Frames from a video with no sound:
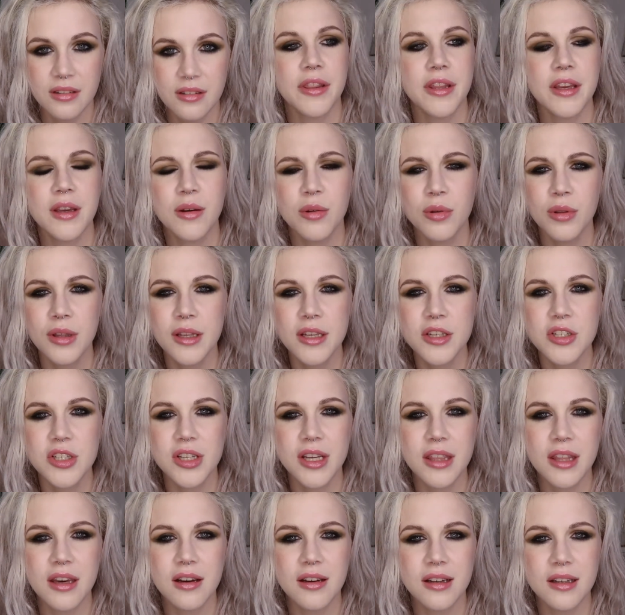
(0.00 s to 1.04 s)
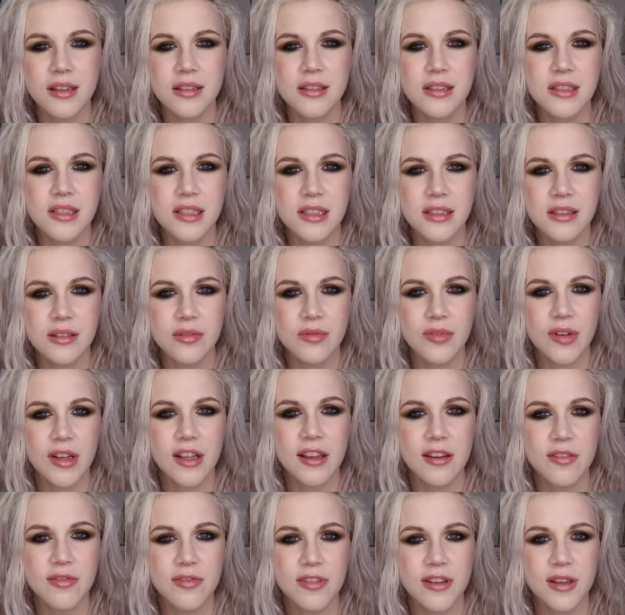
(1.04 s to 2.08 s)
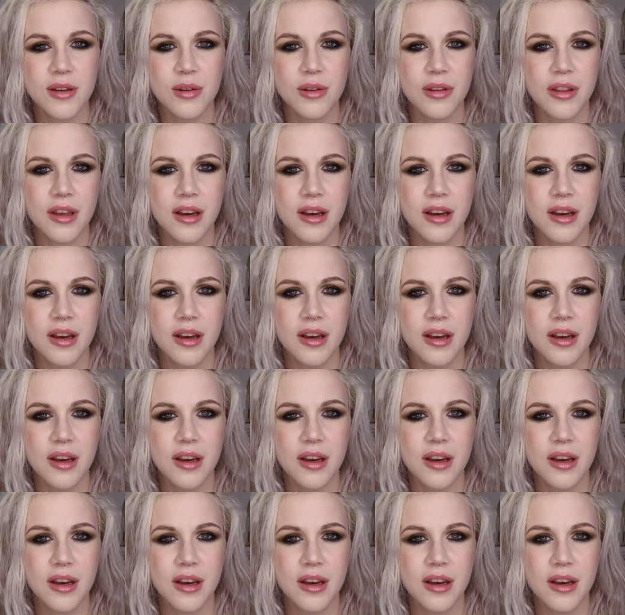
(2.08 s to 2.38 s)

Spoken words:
The only shade that I didn't really feel